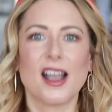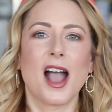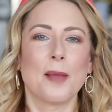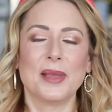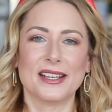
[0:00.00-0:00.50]

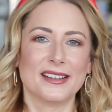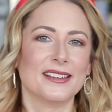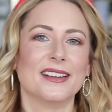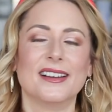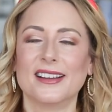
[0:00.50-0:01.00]
I
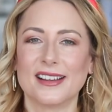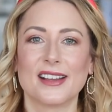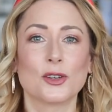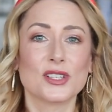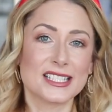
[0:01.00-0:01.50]
mean,
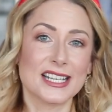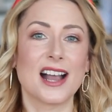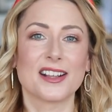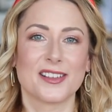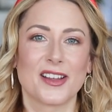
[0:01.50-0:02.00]
Christina
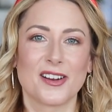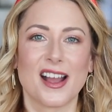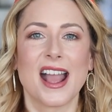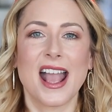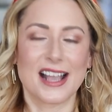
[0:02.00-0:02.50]

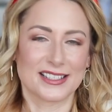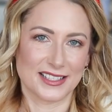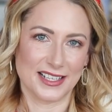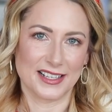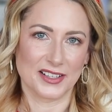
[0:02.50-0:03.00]
Aguilera has a
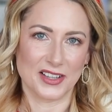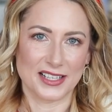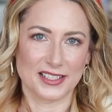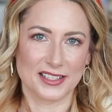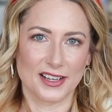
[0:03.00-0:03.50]
singing
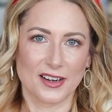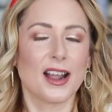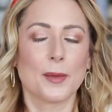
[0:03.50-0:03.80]
class in there.